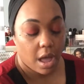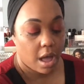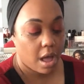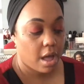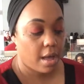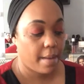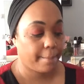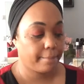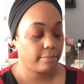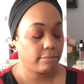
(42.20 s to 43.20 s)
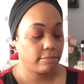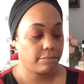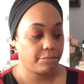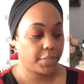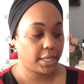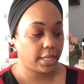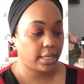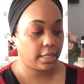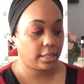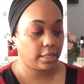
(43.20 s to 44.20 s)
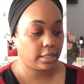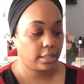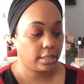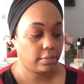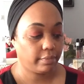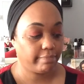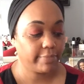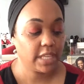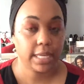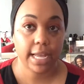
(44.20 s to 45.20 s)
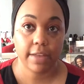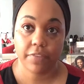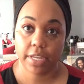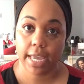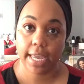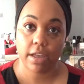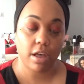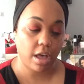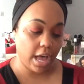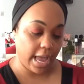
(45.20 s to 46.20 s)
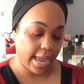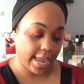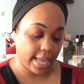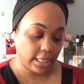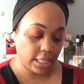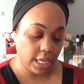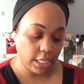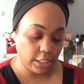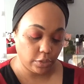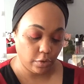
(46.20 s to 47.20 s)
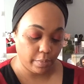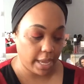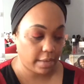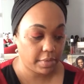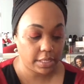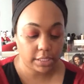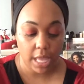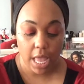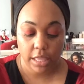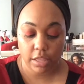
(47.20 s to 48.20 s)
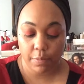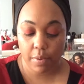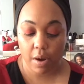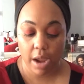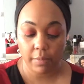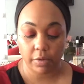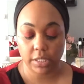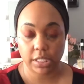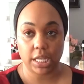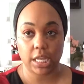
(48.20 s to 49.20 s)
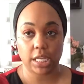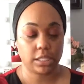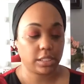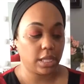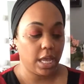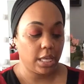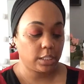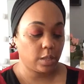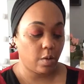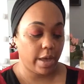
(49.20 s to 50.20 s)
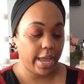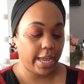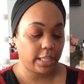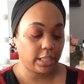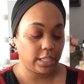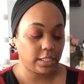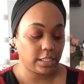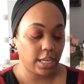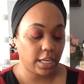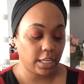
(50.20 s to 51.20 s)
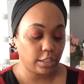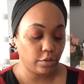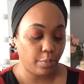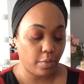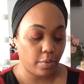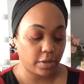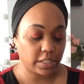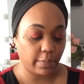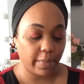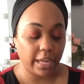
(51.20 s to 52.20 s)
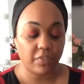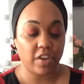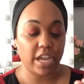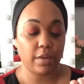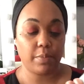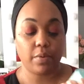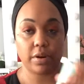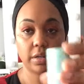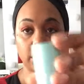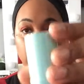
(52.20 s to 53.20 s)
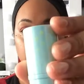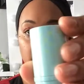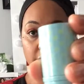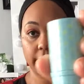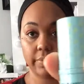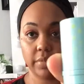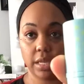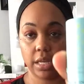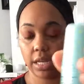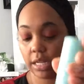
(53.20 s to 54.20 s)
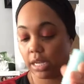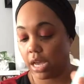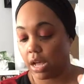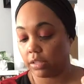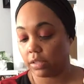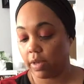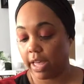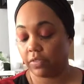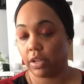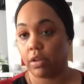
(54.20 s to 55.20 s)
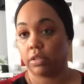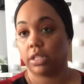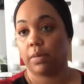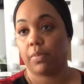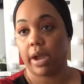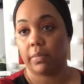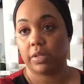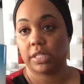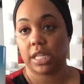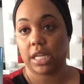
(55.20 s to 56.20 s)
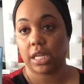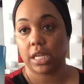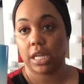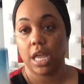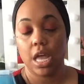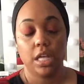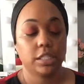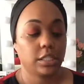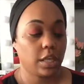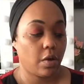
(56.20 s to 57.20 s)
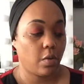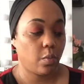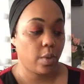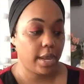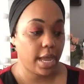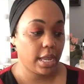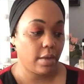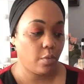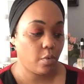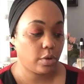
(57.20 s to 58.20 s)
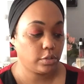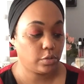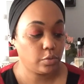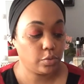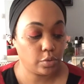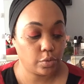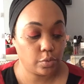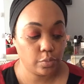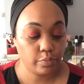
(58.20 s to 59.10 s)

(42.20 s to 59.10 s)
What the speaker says: but I forgot I had these two babies, the primer sticks. So I had the Stick It to Pores, the mattifying pore stick, and then I also have the coconut primer stick. So what I am going to do,